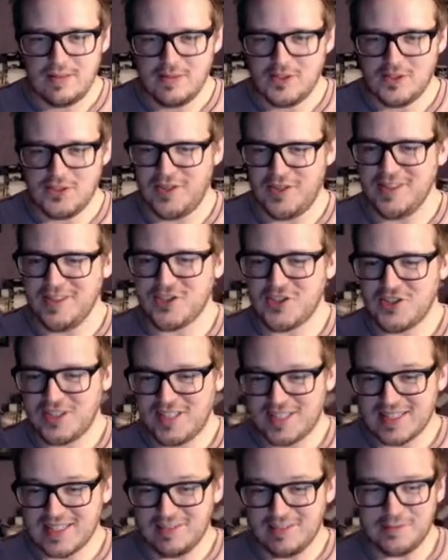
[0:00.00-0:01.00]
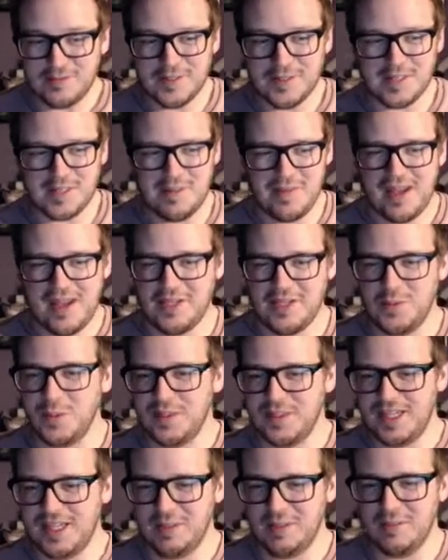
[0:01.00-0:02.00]
So yeah, this just this converts
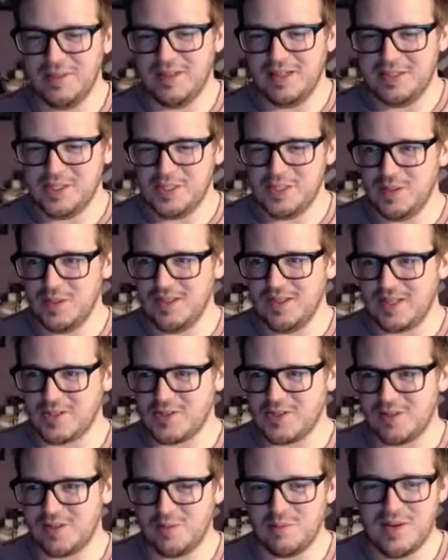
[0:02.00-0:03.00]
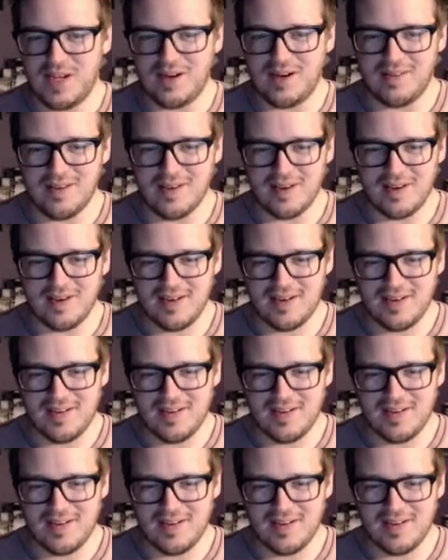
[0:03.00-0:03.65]
manual labor into electrical power.